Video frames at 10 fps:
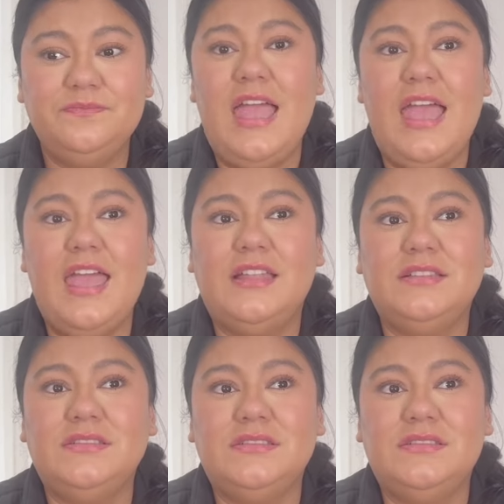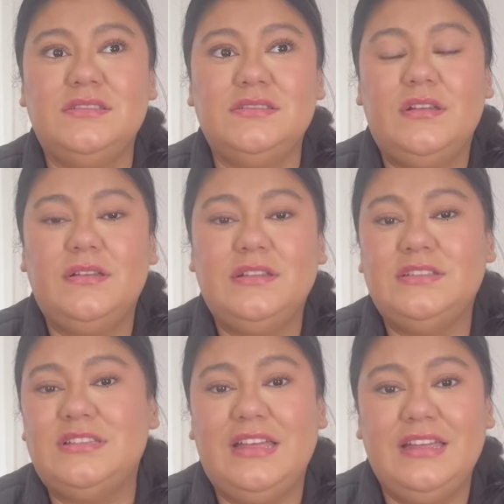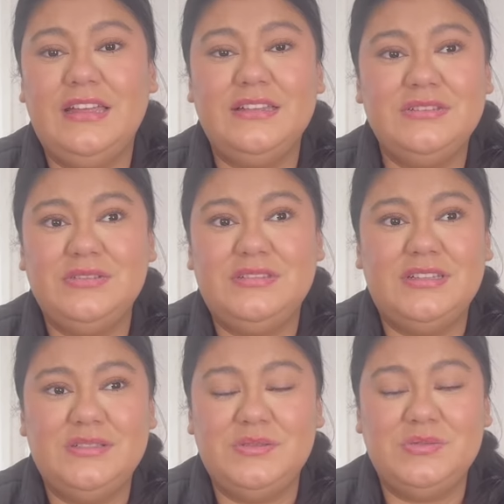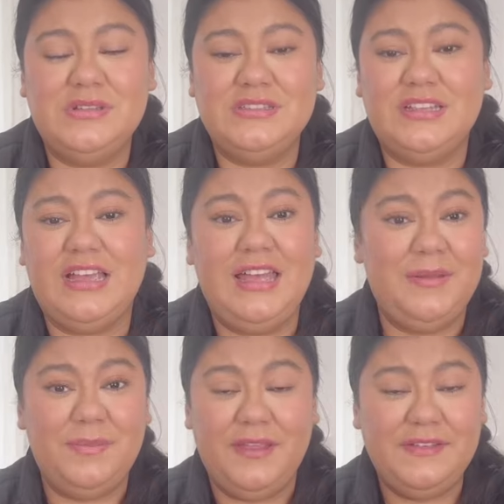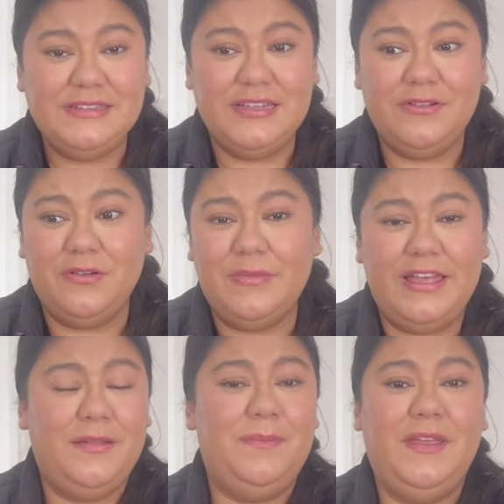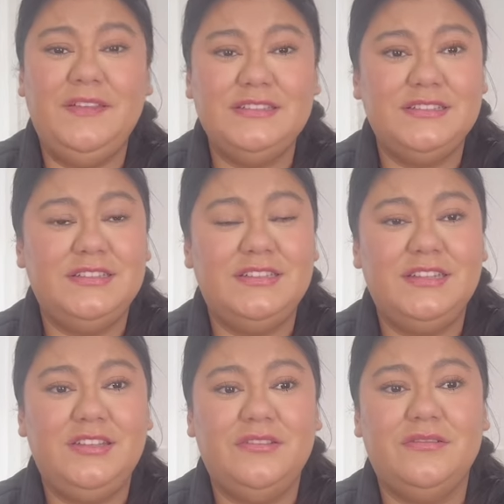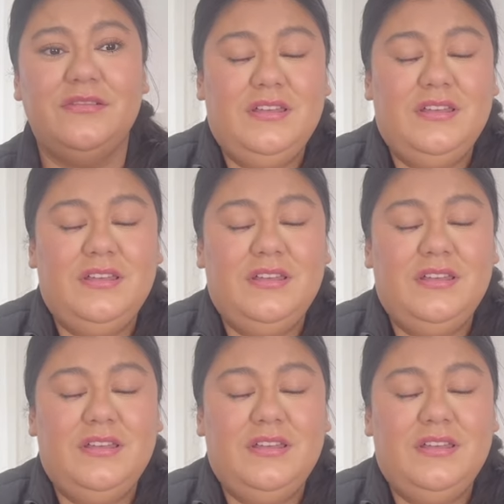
and because I had two sets of twins. Like I had babies at home, I had babies in the NICU.